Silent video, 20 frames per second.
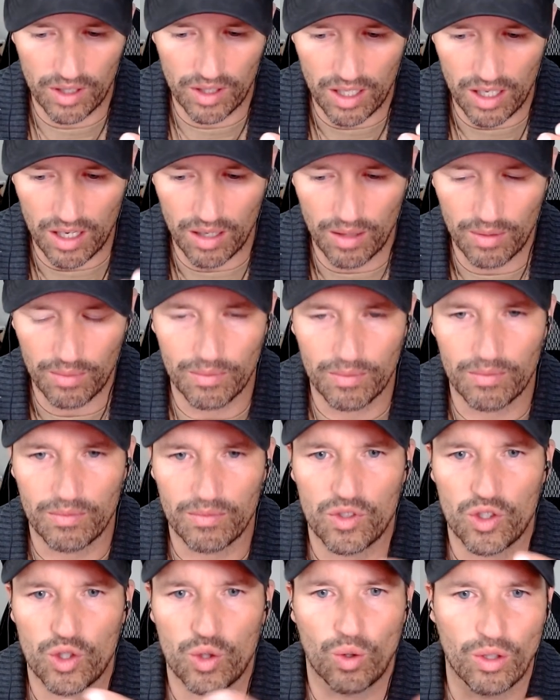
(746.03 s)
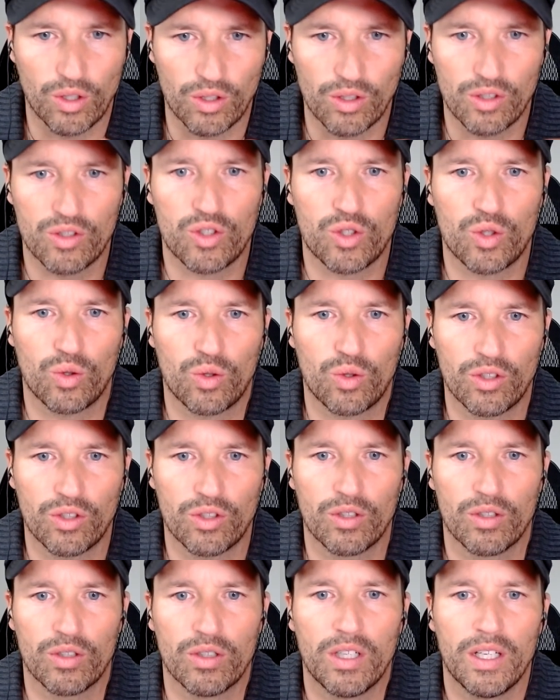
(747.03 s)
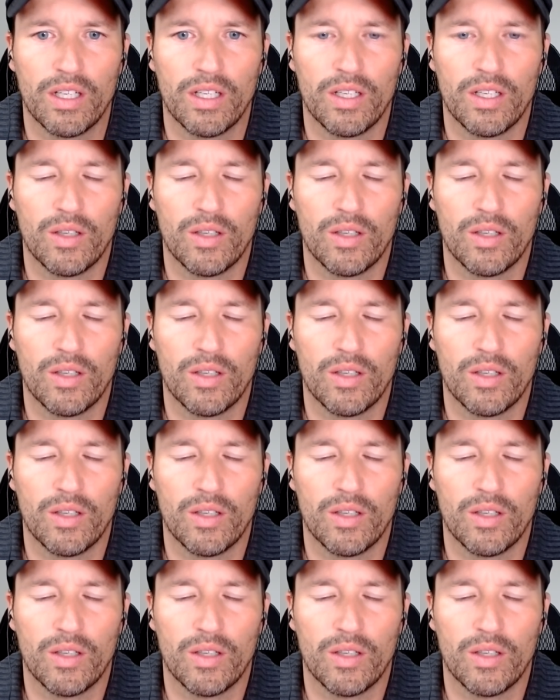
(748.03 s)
come shoulder to shoulder